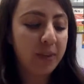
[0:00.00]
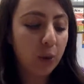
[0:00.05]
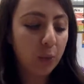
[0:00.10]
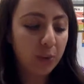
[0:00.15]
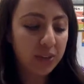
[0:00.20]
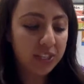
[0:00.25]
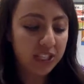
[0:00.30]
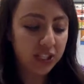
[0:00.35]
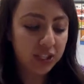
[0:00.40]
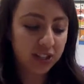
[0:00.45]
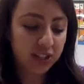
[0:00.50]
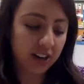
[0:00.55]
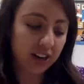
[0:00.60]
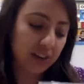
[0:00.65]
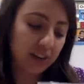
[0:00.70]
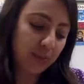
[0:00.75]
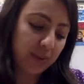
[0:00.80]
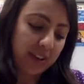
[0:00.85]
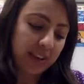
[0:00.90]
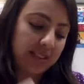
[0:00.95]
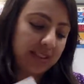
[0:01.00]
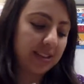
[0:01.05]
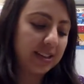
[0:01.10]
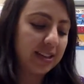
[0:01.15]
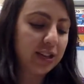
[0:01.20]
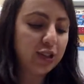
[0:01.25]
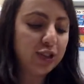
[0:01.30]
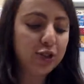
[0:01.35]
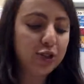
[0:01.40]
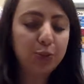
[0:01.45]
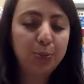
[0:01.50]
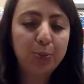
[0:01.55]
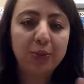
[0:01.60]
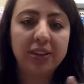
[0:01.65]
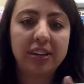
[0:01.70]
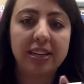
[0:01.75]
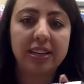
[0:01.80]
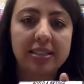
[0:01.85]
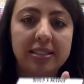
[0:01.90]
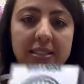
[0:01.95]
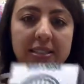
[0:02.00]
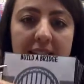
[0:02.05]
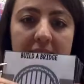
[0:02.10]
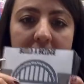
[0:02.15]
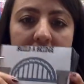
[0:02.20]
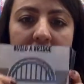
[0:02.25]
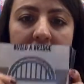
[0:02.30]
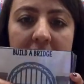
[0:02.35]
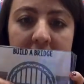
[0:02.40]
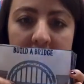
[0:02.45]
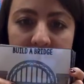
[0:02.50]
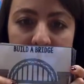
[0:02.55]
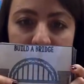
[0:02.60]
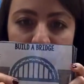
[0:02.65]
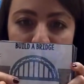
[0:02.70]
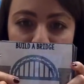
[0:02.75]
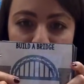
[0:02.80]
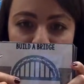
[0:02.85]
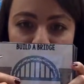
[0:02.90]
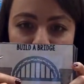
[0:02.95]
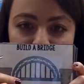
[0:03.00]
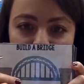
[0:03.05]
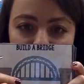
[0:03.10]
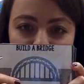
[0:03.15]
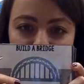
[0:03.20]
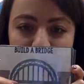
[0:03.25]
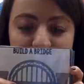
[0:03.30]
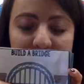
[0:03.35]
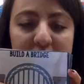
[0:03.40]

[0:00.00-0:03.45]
We start with super easy questions, right?